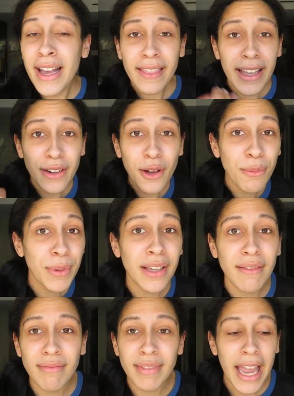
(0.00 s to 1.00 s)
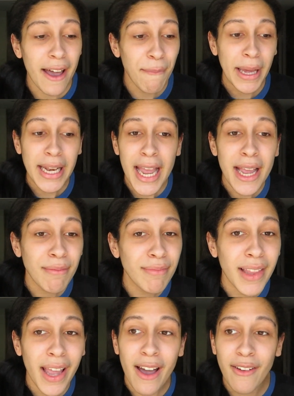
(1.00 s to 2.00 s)
They know me. They have my name.
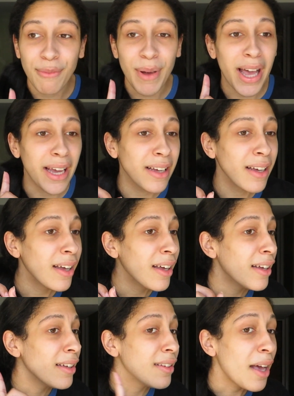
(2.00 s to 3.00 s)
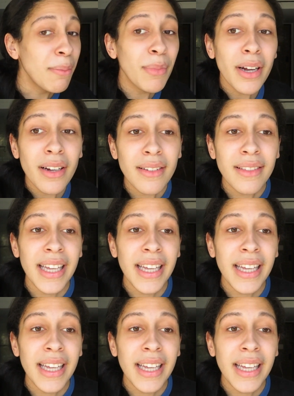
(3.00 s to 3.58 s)
They have my number.